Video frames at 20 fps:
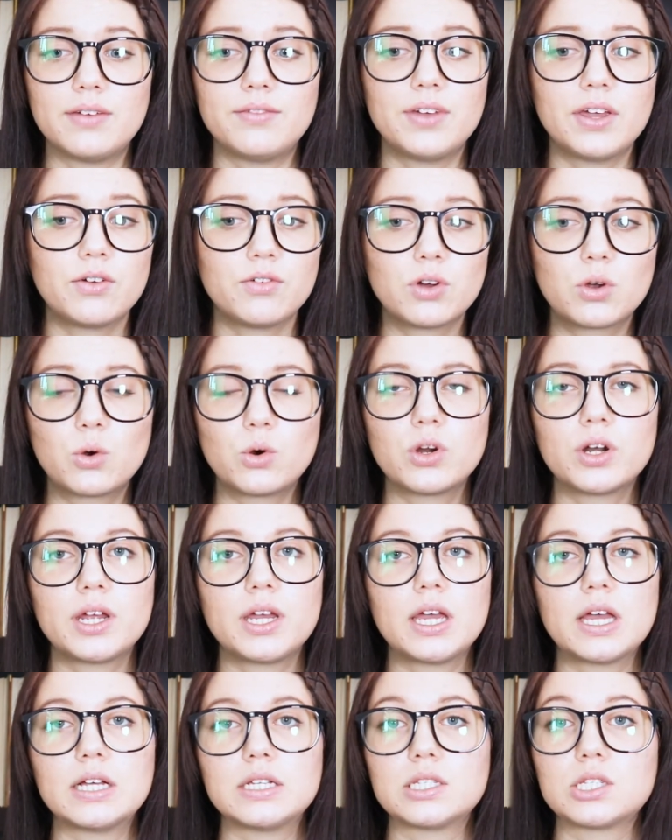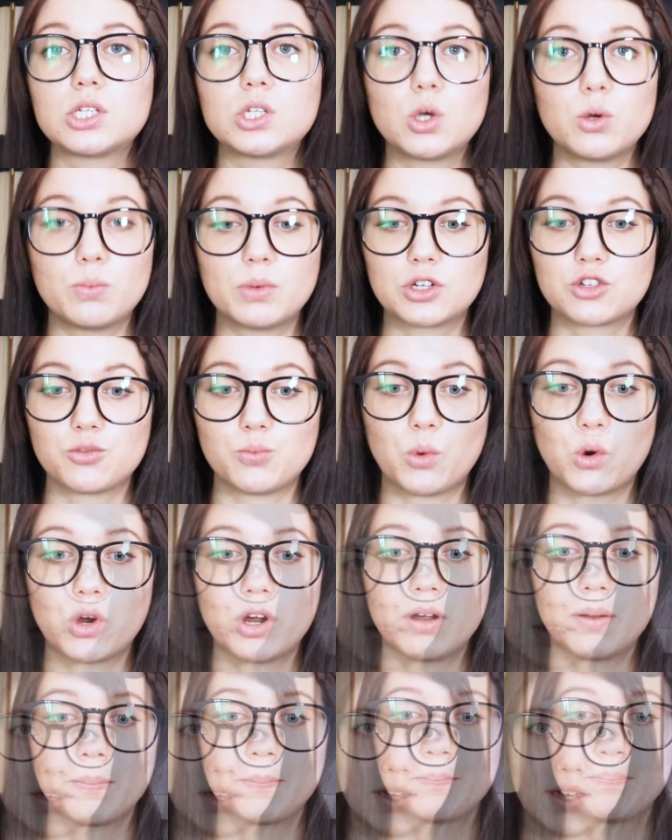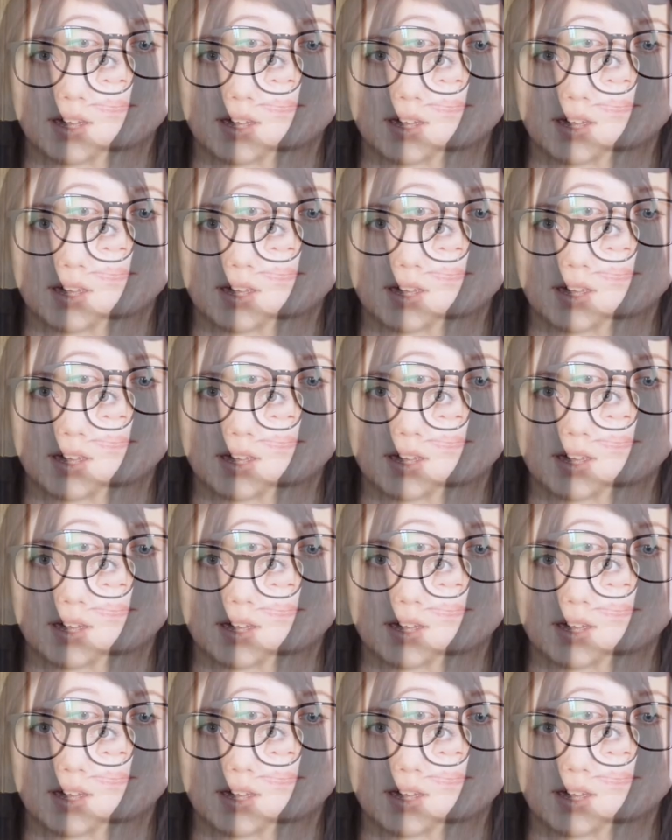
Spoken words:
event recording, and so much more.